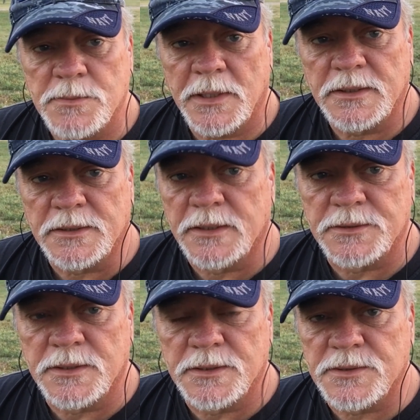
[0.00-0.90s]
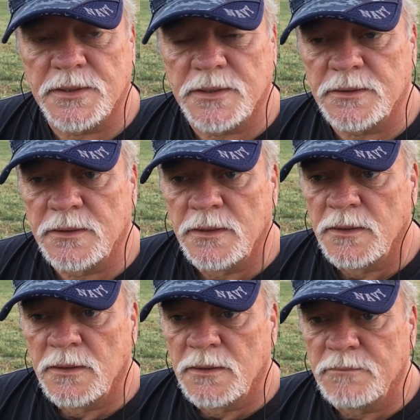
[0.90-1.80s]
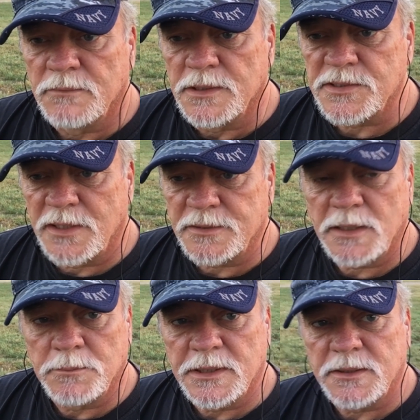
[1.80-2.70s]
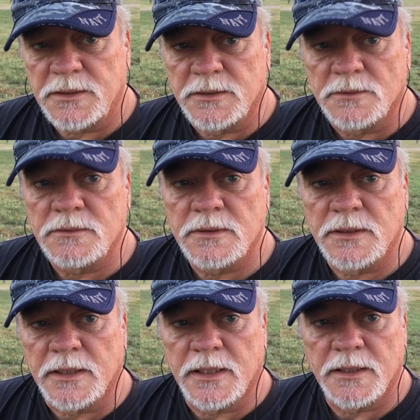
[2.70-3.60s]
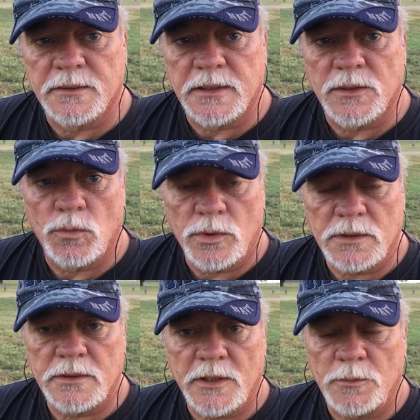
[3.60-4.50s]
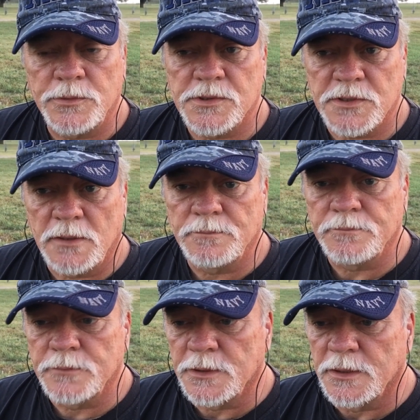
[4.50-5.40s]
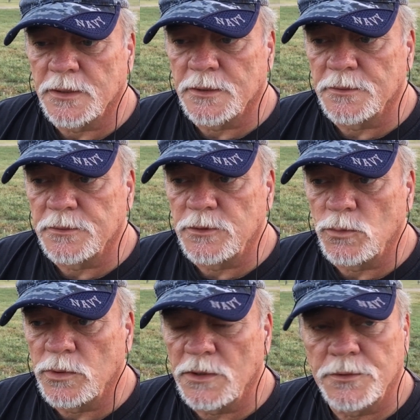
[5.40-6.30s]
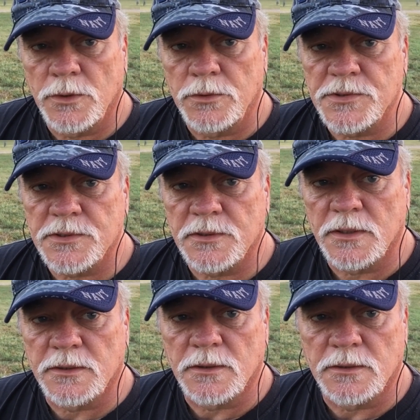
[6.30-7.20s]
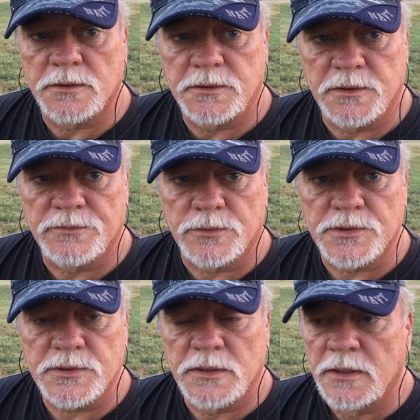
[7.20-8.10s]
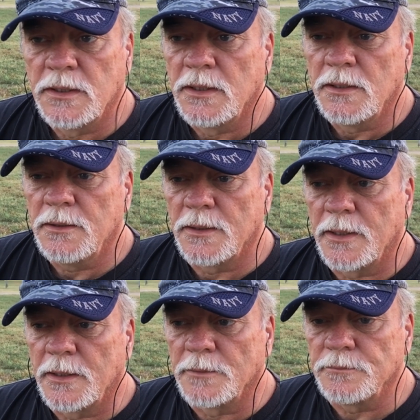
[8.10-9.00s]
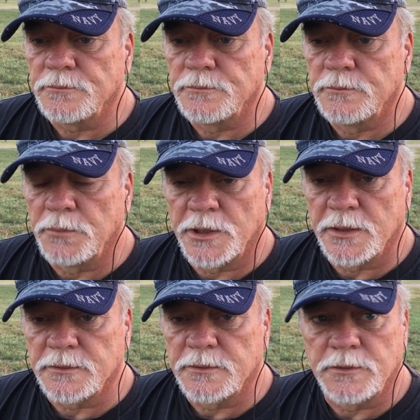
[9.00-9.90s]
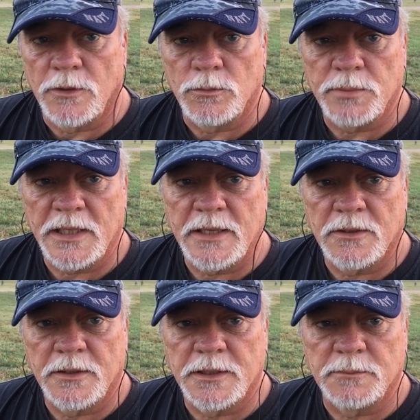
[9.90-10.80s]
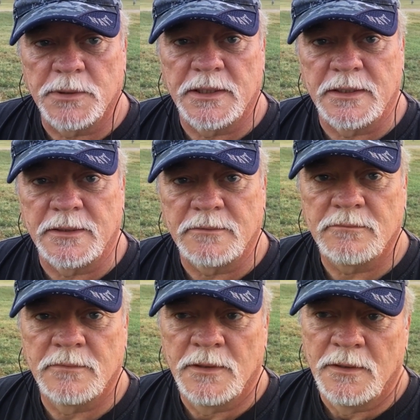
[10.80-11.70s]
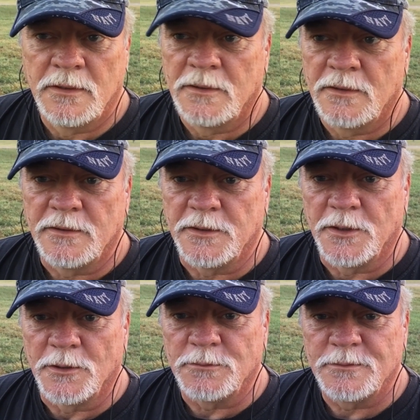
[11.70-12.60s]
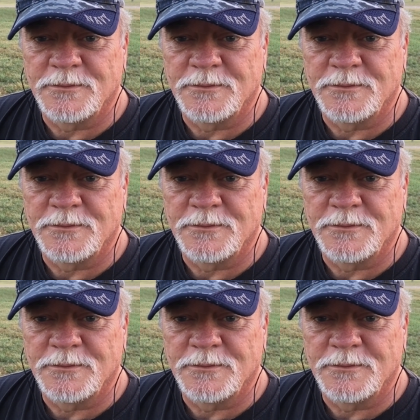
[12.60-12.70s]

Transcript: about it. It's not that big a deal, and it will help you some. You will notice a good difference, but don't plan on it being, you know,